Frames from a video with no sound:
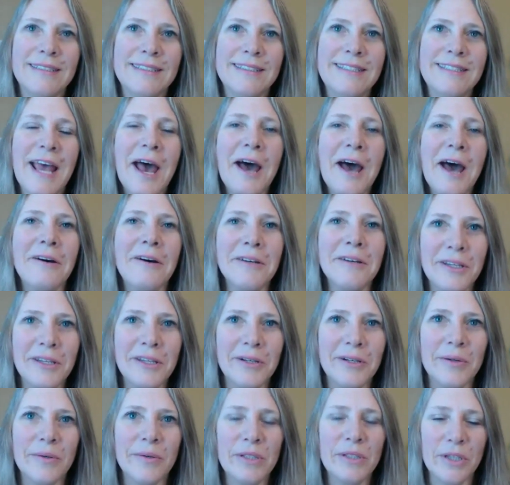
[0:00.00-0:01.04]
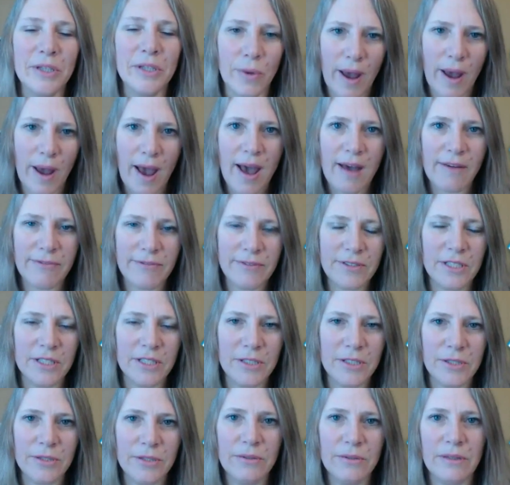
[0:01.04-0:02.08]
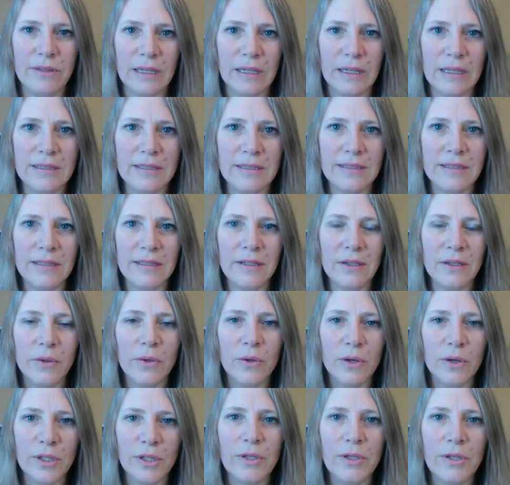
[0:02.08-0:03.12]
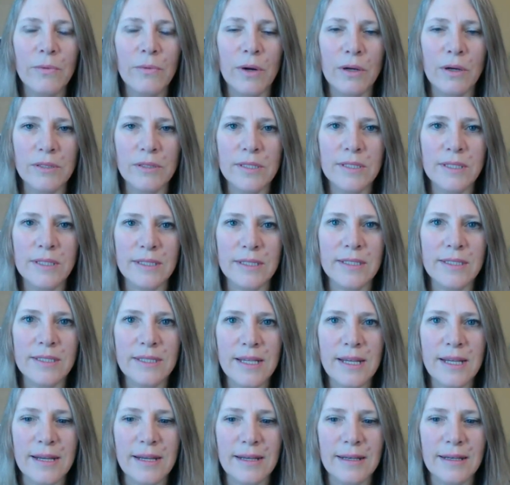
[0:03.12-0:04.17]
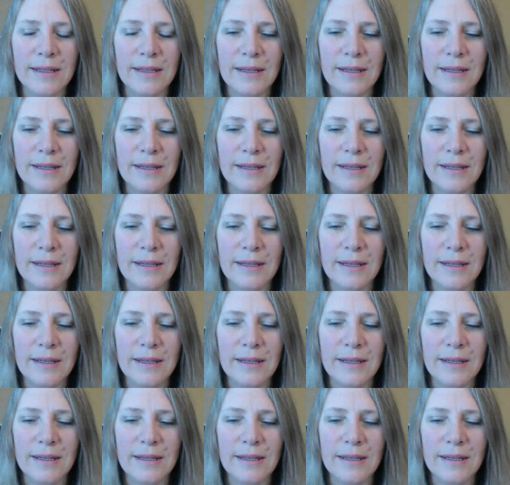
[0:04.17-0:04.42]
tell you you have to do this or you won't succeed.